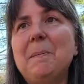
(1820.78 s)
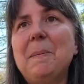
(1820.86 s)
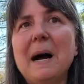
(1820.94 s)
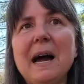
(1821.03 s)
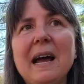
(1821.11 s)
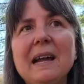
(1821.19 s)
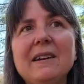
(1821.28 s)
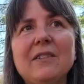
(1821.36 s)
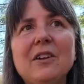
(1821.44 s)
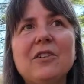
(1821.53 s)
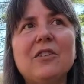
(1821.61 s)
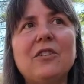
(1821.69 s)

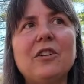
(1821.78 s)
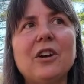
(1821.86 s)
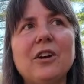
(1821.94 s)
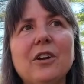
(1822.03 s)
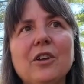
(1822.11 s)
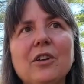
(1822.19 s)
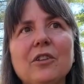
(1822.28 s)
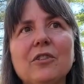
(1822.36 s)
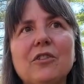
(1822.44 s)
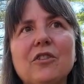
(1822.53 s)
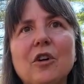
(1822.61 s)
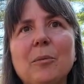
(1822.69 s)
But there's still
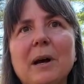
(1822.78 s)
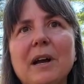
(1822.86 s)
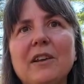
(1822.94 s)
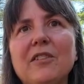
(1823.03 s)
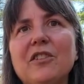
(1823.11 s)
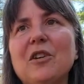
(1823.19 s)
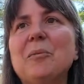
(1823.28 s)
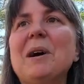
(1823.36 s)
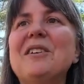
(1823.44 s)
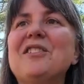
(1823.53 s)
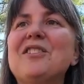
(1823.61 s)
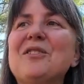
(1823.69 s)
so
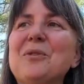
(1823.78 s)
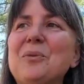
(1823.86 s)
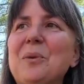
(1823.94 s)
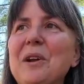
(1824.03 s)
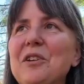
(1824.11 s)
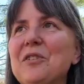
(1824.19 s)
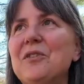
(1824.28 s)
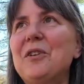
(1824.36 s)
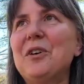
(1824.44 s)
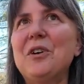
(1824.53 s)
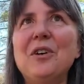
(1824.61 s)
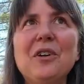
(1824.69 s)
much
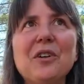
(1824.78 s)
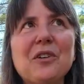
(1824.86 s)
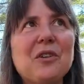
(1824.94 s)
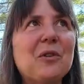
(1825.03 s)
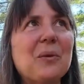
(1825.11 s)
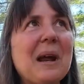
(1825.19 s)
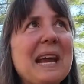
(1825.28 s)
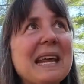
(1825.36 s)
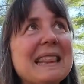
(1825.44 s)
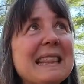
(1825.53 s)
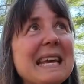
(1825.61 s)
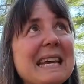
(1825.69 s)
wonderful,
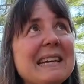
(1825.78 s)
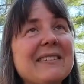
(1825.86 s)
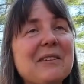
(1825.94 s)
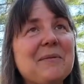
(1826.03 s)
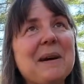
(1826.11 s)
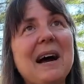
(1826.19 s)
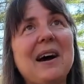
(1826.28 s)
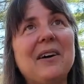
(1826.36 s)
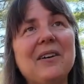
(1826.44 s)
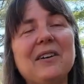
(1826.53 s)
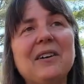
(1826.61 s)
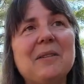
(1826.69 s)
great things
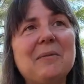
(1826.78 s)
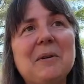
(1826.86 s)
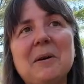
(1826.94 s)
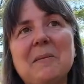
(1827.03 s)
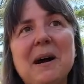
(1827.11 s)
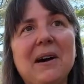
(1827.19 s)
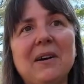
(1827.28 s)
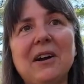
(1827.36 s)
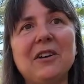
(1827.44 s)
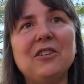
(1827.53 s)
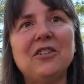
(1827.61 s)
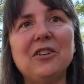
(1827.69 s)
about
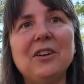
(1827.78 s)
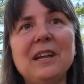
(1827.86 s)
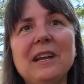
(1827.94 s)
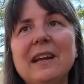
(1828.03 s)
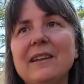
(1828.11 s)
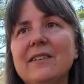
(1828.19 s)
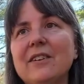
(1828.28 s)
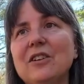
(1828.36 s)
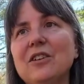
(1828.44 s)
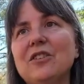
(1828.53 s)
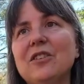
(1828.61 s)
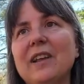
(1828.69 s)
our journey, and so
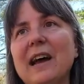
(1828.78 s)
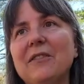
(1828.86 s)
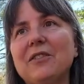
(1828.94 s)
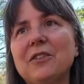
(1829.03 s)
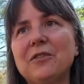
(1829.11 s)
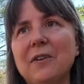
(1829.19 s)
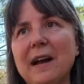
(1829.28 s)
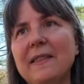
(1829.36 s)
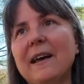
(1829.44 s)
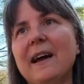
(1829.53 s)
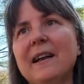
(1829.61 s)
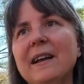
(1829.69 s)
you just have to find
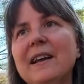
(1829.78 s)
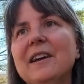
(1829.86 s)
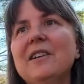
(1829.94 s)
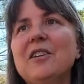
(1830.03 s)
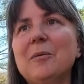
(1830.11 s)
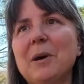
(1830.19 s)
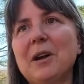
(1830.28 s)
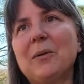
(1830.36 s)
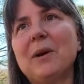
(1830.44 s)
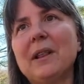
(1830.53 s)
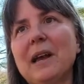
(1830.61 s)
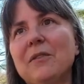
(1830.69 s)
that no matter
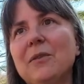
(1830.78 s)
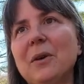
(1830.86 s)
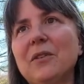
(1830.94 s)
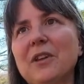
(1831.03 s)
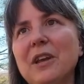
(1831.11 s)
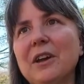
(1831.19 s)
what life throws at